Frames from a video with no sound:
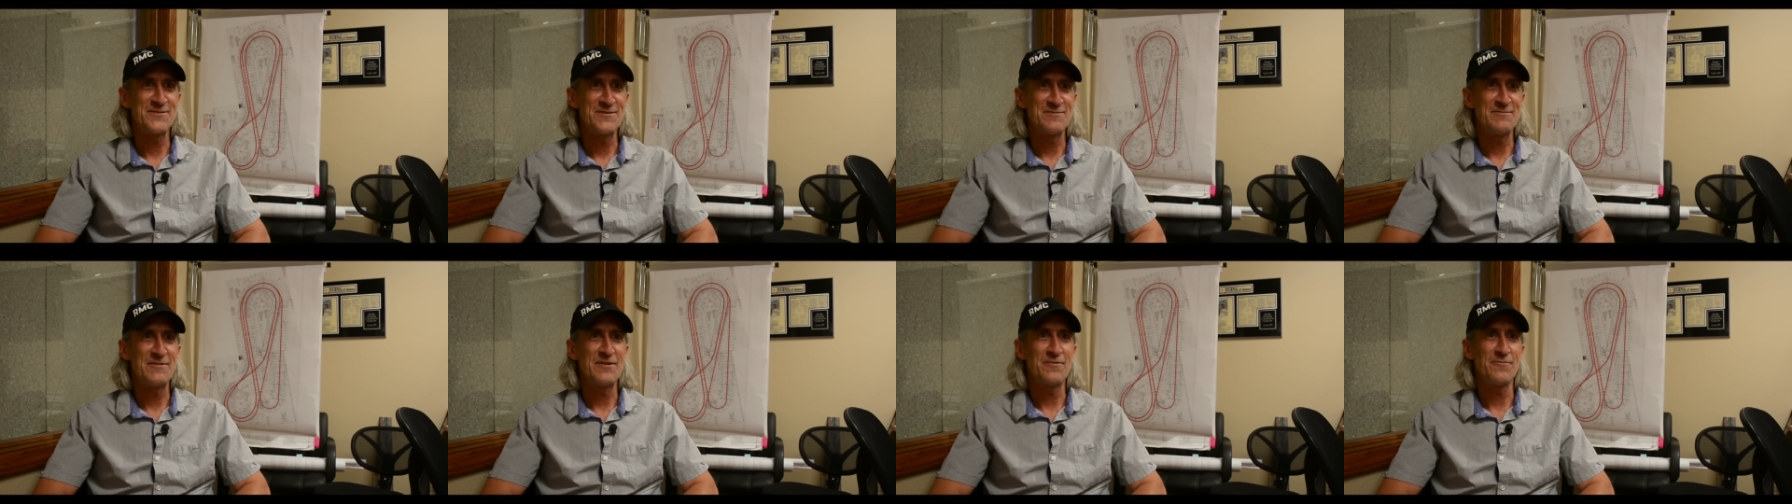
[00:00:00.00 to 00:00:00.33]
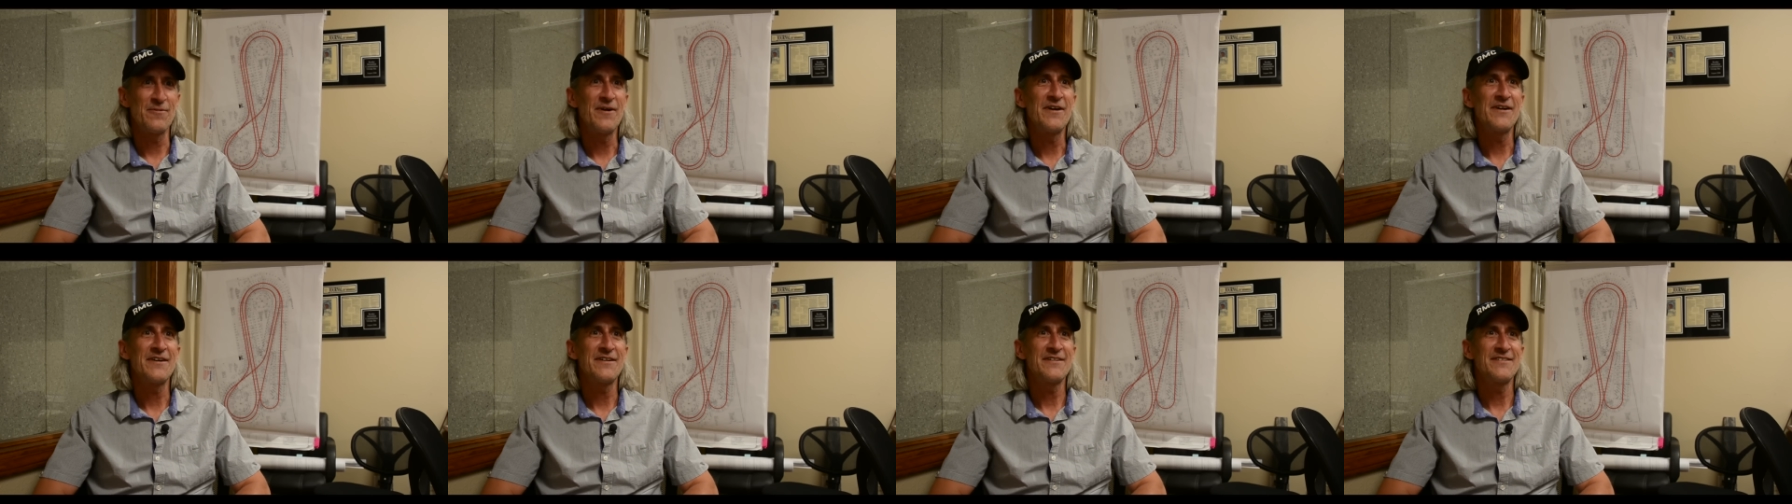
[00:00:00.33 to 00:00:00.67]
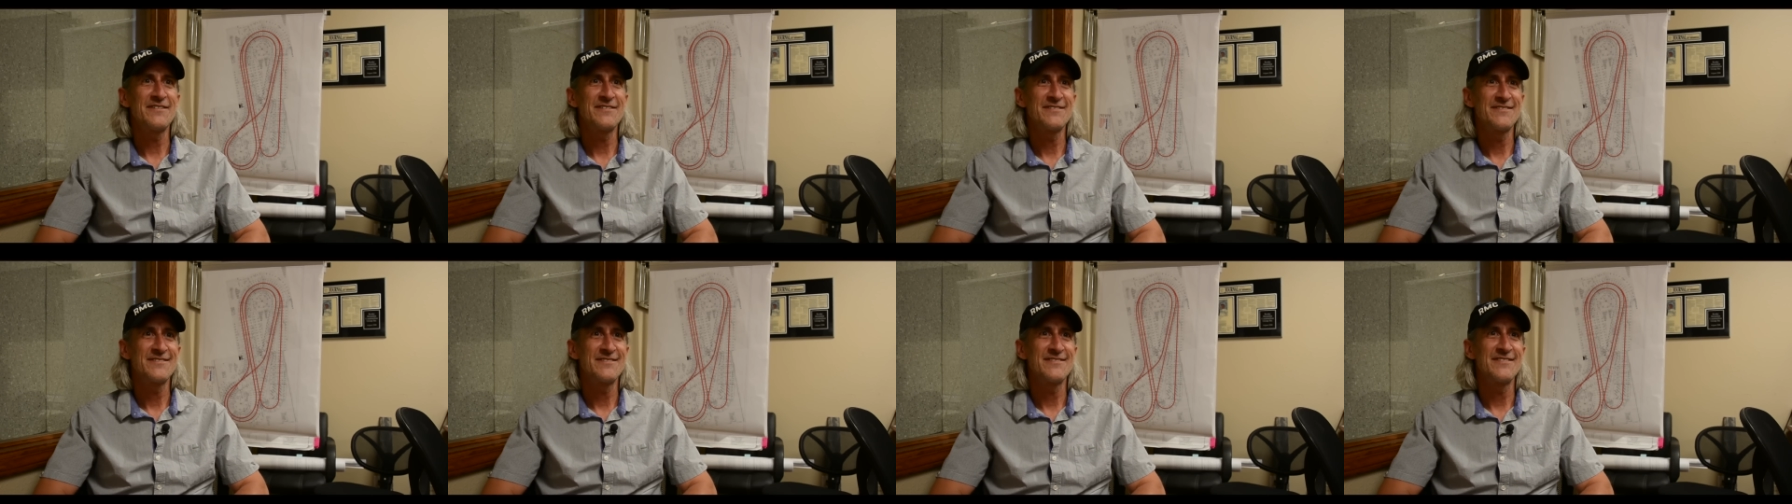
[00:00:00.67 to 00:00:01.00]
them in a way,
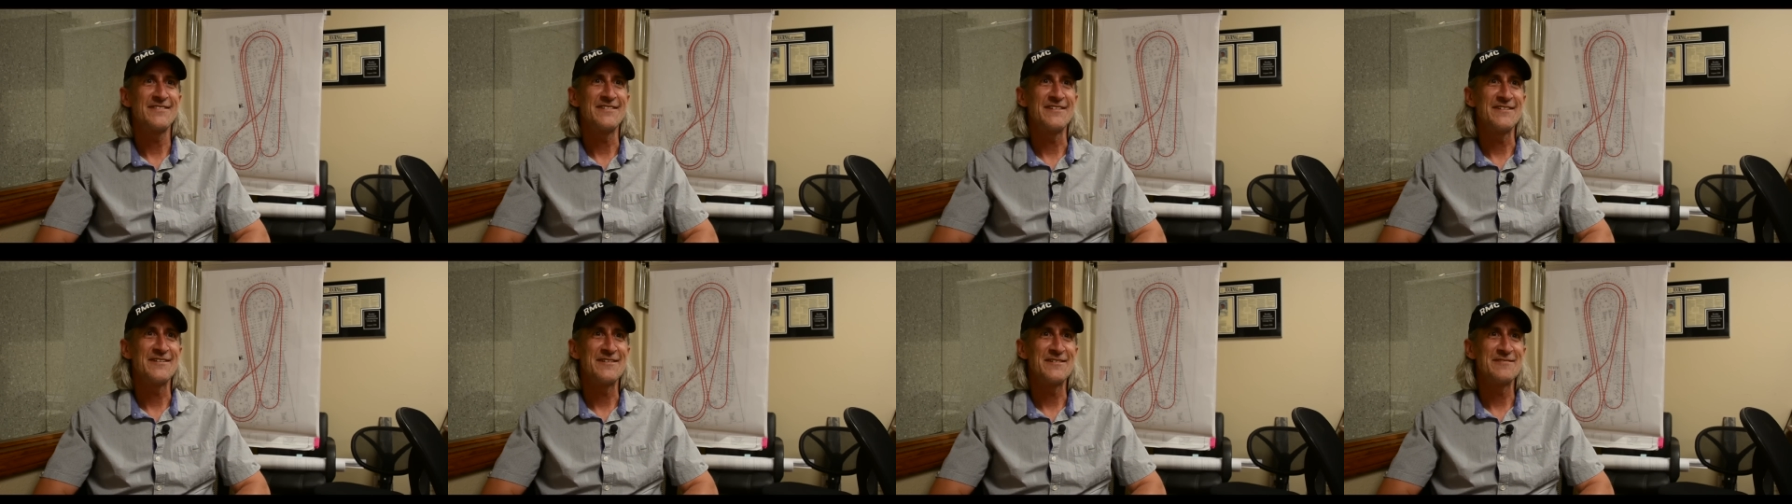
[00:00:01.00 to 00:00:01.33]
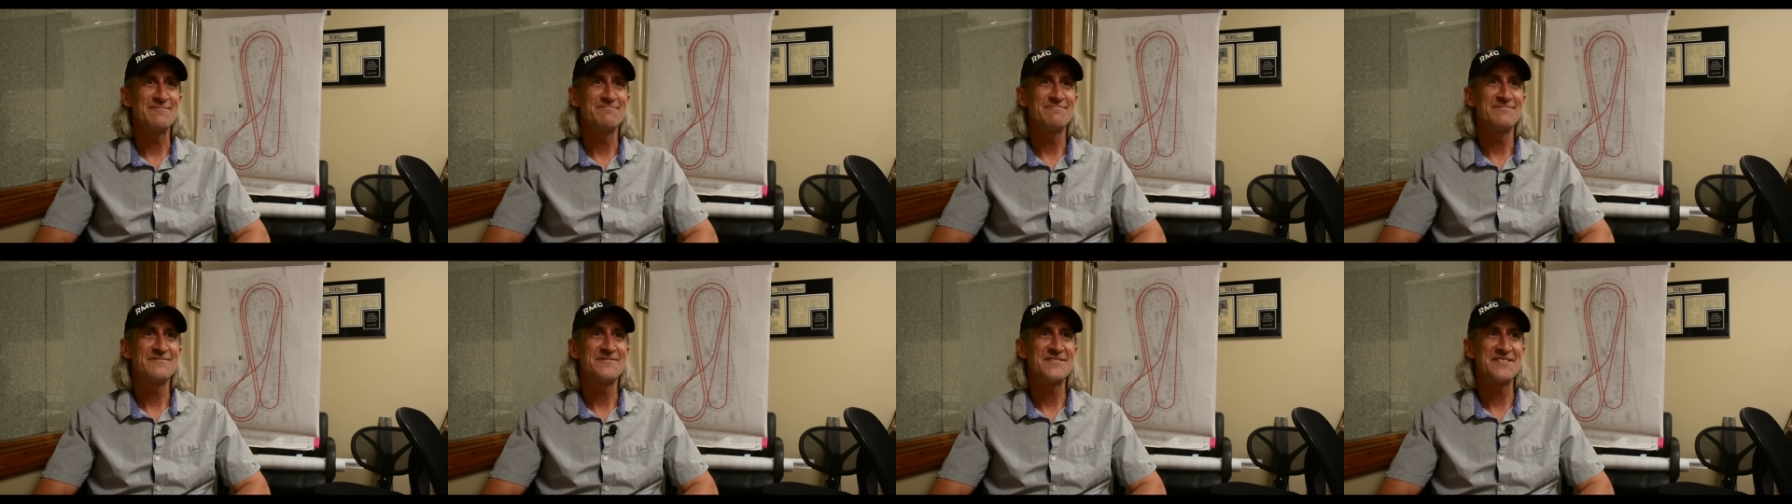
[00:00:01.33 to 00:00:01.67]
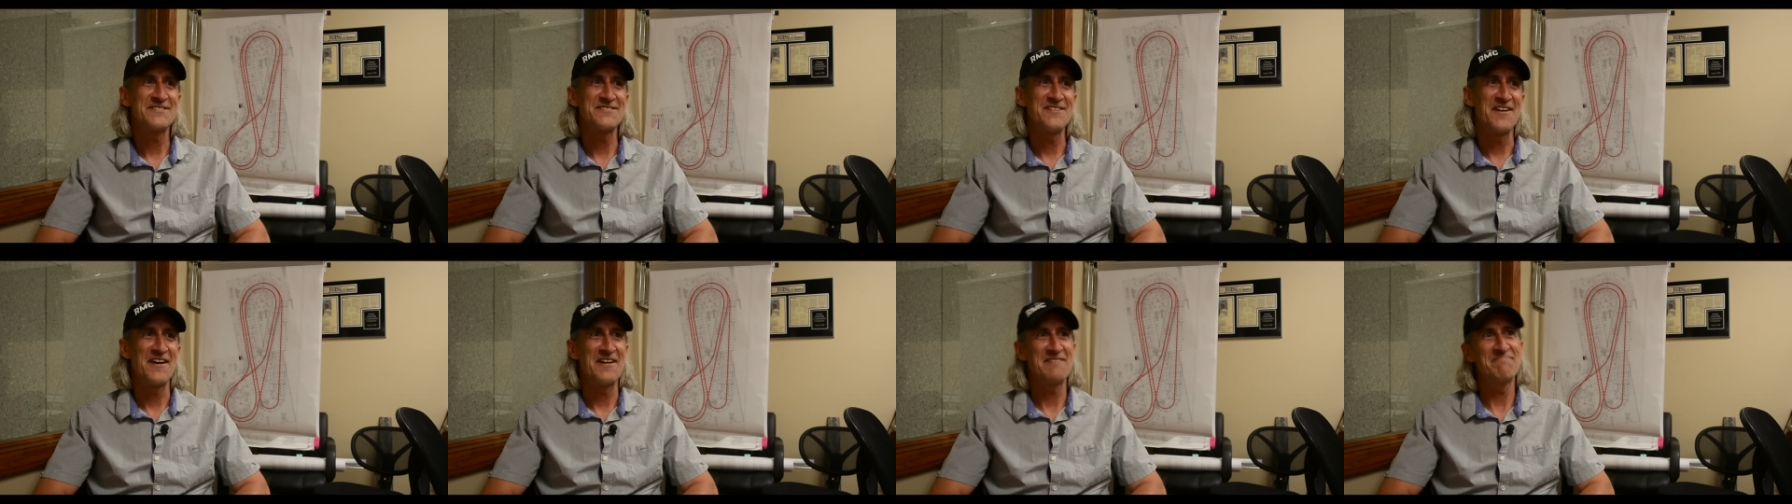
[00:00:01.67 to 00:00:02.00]
um,
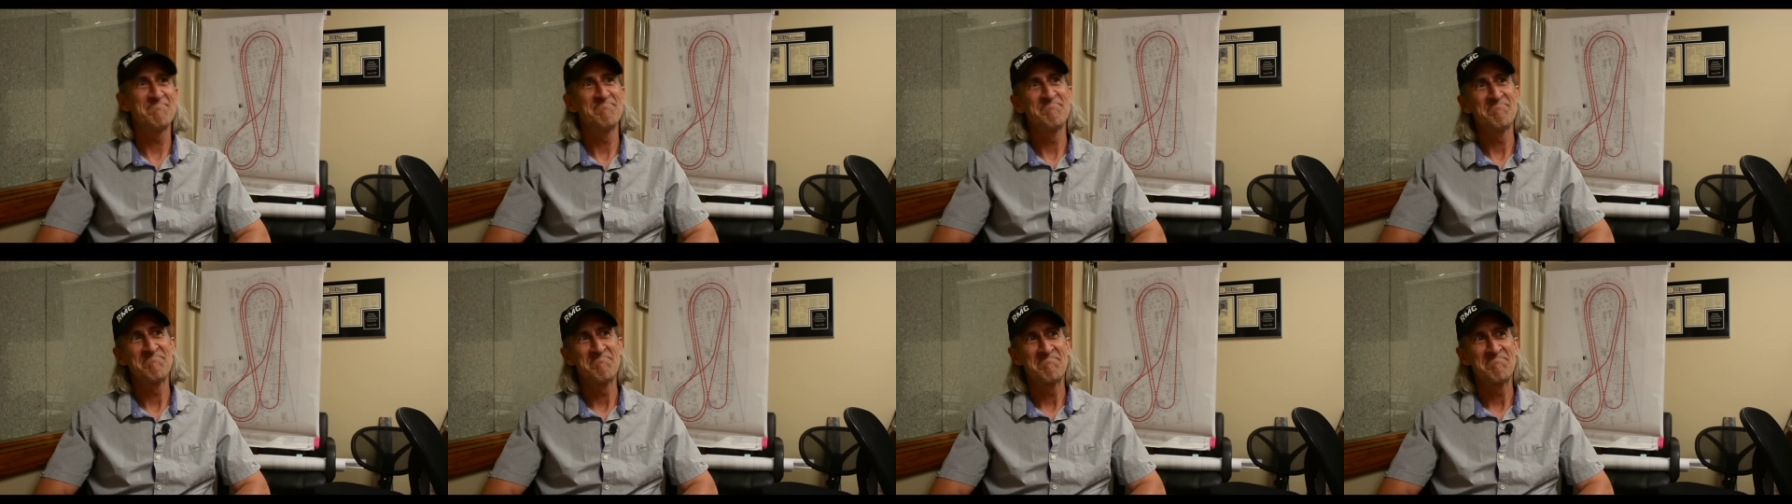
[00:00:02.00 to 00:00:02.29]
just not